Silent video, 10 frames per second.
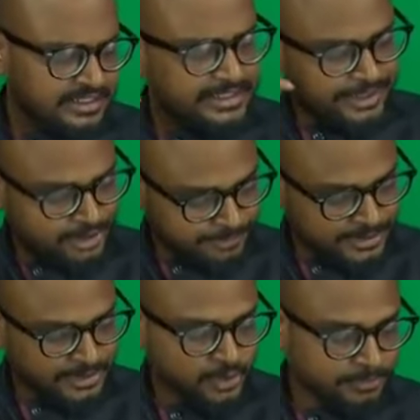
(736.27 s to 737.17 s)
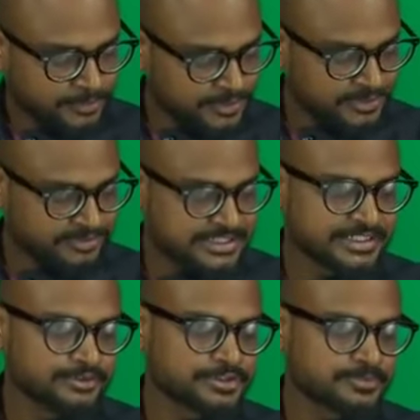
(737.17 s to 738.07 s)
a carbonyl compound which
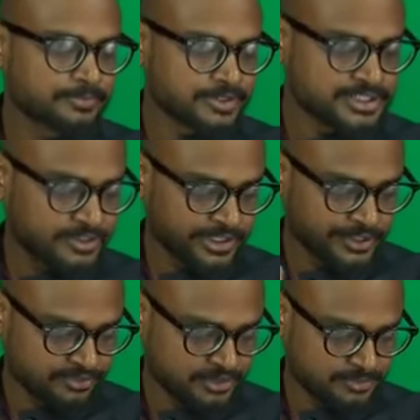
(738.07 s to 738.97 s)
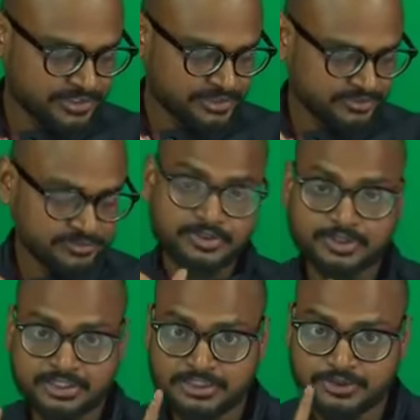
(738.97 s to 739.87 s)
gives positive iodoform test.
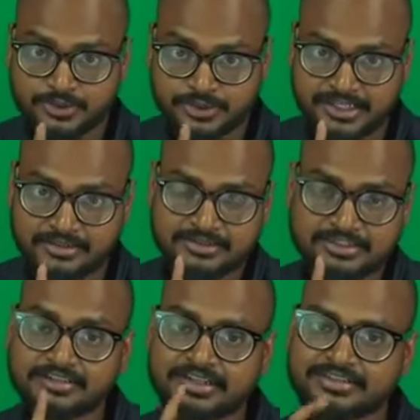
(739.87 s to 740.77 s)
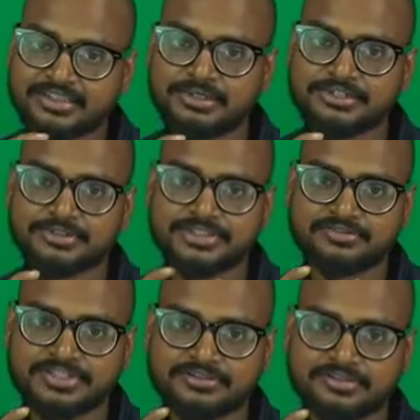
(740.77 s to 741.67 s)
Uh, okay so that's the simplest question
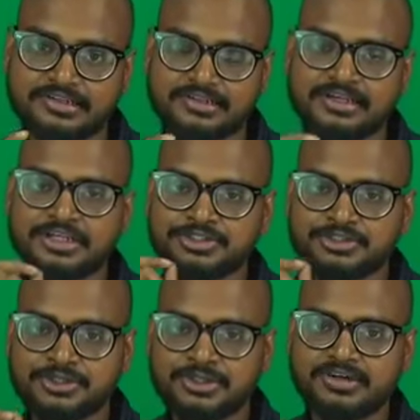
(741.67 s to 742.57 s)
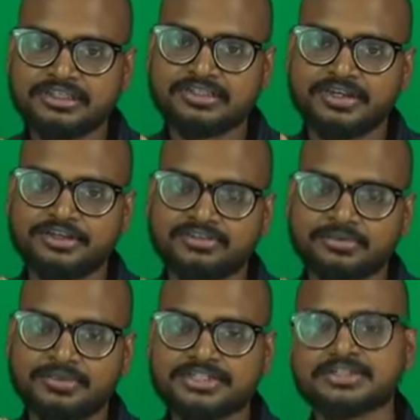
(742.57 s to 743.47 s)
first of all you should know what is the
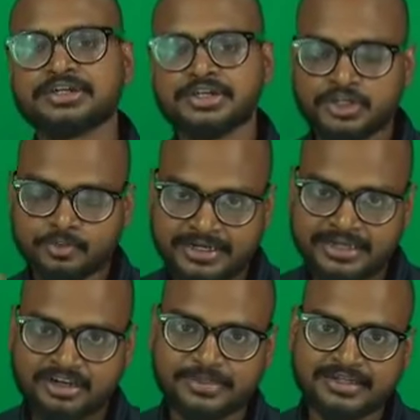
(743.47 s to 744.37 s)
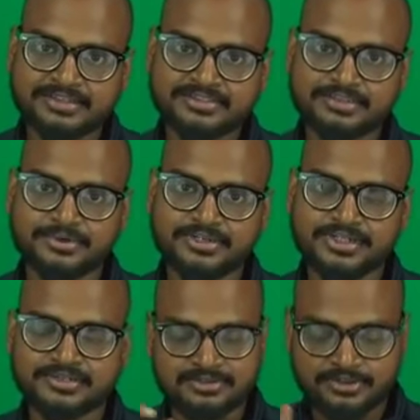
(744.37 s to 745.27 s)
iodoform test you might have practiced about
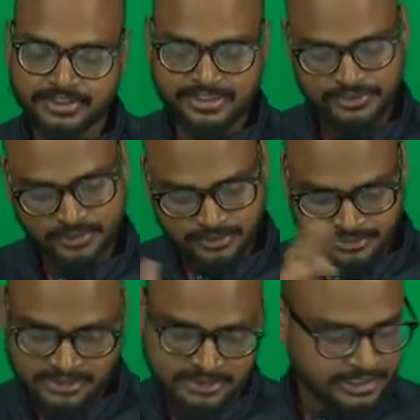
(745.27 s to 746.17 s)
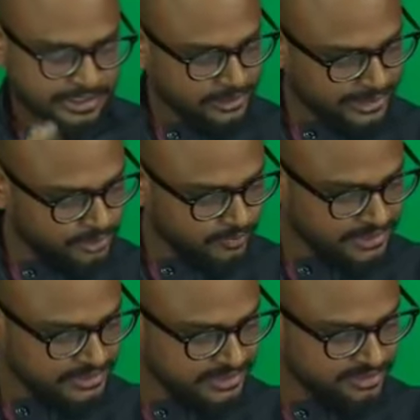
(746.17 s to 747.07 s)
it okay so uh, i know what
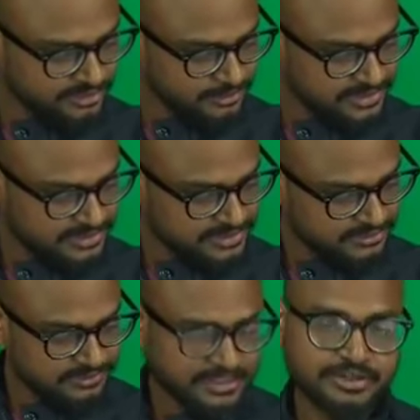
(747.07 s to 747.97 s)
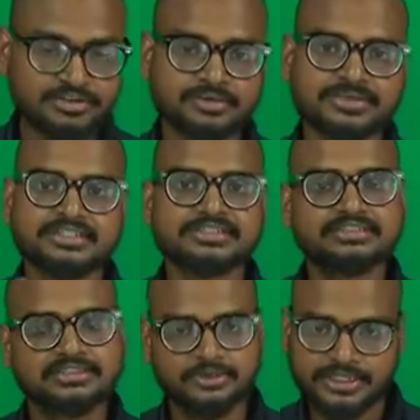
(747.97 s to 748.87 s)
is iodoform test iodoform test
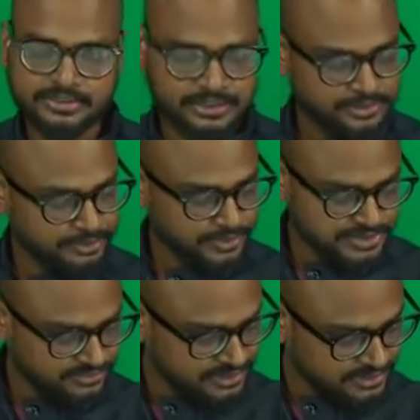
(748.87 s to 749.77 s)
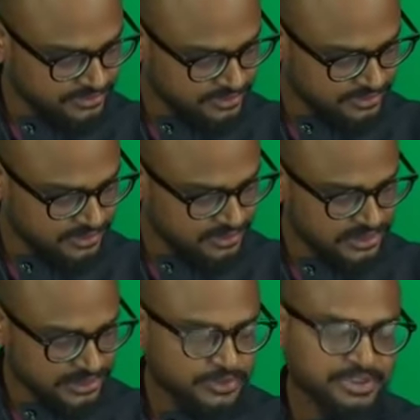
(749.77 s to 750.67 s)
is okay gives positive for this one
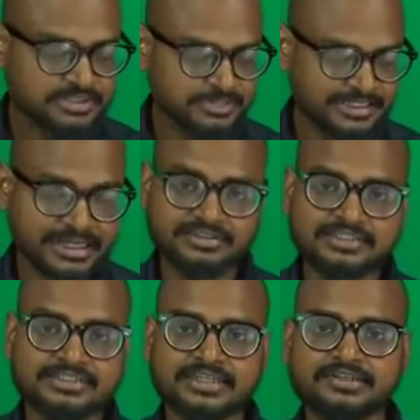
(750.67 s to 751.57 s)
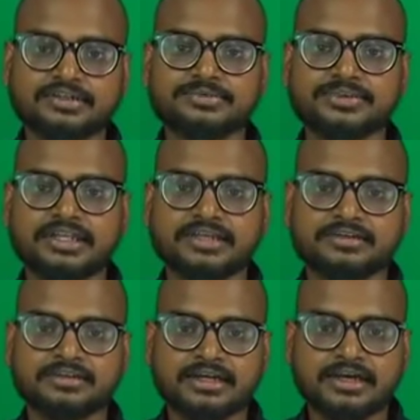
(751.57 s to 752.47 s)
so this might have these kind of groups like
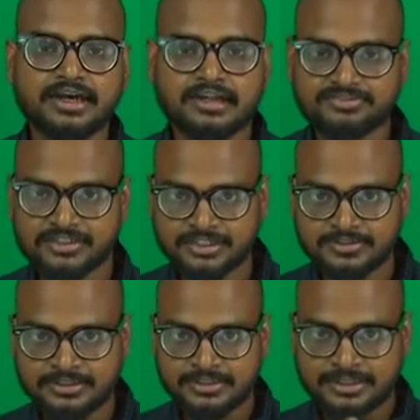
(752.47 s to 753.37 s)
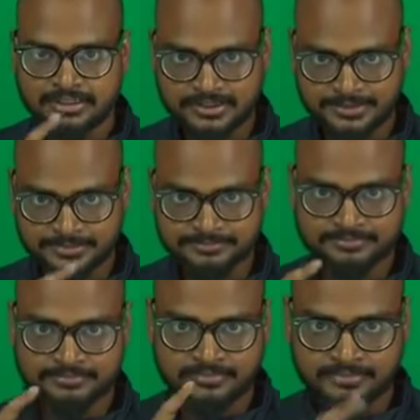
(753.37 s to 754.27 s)
alpha um,
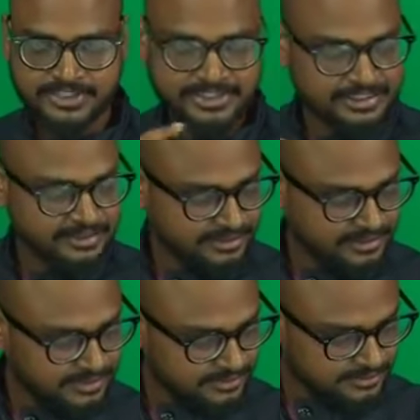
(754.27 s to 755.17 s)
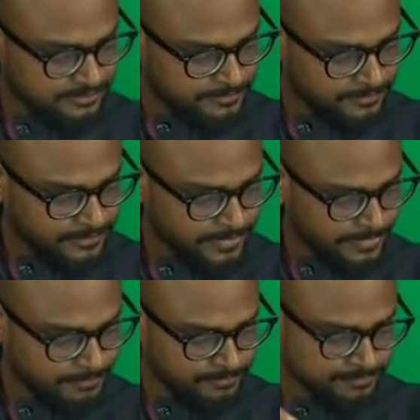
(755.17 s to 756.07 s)
methyl
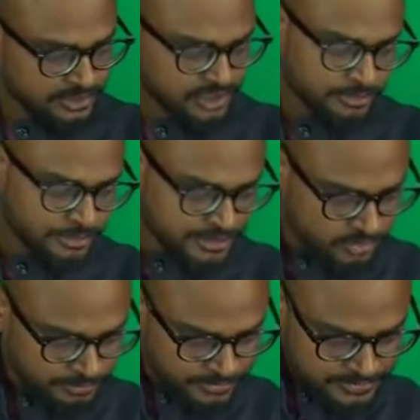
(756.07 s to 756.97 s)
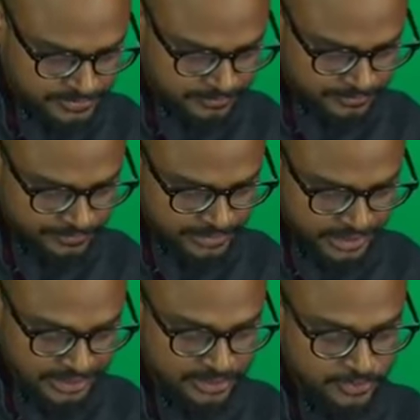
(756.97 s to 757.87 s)
um, carbonyl compounds
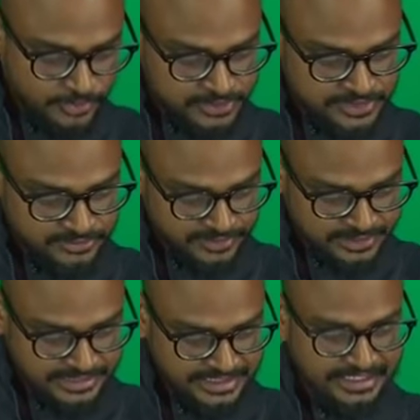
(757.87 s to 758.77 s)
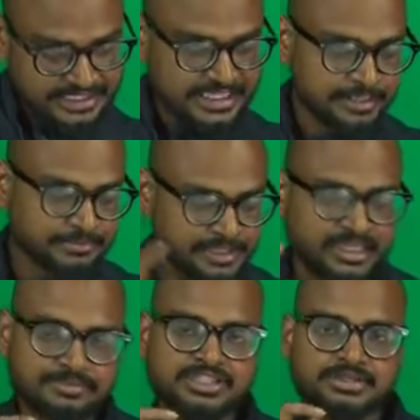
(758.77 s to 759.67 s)
undergoes with
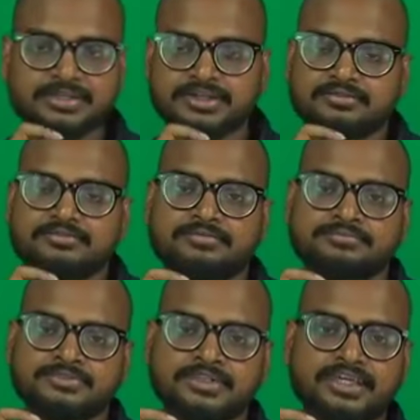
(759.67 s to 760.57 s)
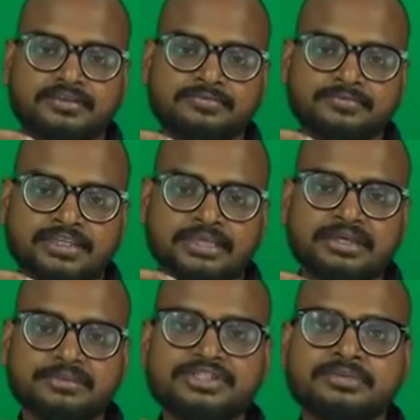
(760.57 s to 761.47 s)
MEMGBR okay
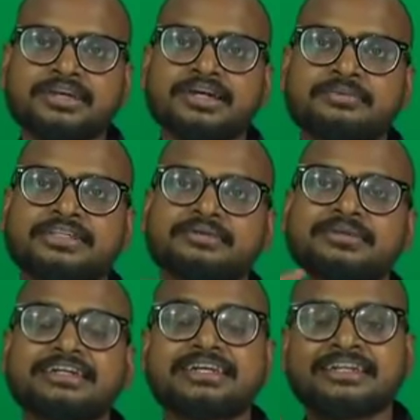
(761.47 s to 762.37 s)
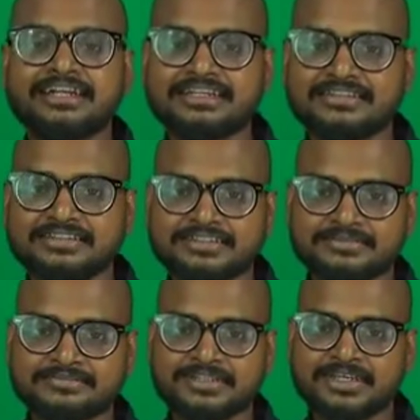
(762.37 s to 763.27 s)
MEMGBR nothing but Grignard reagent
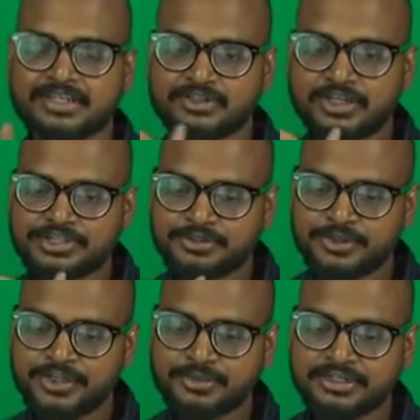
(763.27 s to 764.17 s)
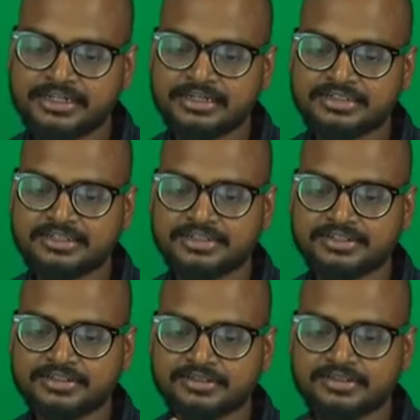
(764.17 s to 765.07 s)
so I should know about Grignard reagent